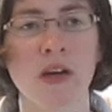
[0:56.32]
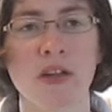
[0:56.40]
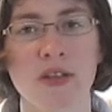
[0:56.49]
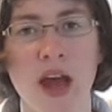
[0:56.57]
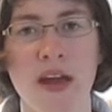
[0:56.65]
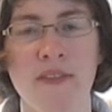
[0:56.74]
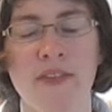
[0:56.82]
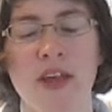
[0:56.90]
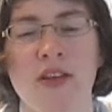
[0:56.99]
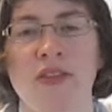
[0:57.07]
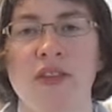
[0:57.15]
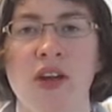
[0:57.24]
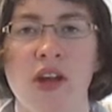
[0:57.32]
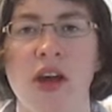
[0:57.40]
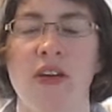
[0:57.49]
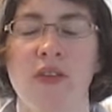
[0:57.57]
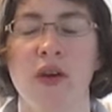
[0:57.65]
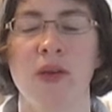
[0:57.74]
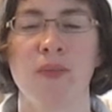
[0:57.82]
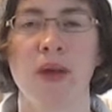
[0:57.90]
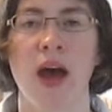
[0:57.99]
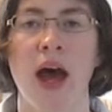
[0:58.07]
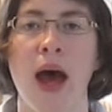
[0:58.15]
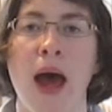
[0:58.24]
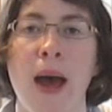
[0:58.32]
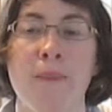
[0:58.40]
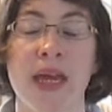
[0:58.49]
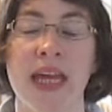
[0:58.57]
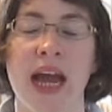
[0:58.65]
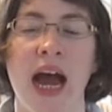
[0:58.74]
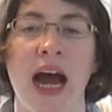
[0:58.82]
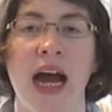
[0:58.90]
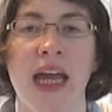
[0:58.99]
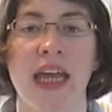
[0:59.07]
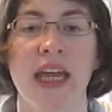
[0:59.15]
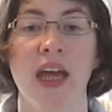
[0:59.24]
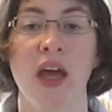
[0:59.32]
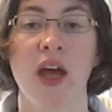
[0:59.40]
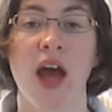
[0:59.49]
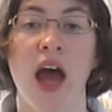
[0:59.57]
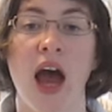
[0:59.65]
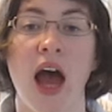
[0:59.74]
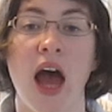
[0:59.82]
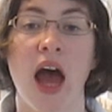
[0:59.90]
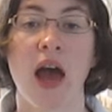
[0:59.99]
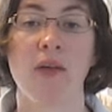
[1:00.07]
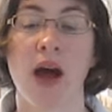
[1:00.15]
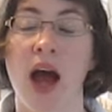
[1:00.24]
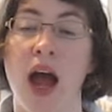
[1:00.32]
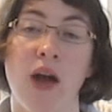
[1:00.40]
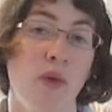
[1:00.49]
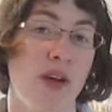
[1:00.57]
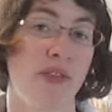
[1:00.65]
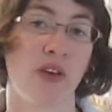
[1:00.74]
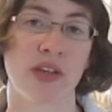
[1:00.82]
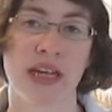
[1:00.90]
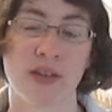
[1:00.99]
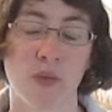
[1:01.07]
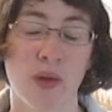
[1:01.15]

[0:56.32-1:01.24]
So for those of you who don't know me, I work 4 days a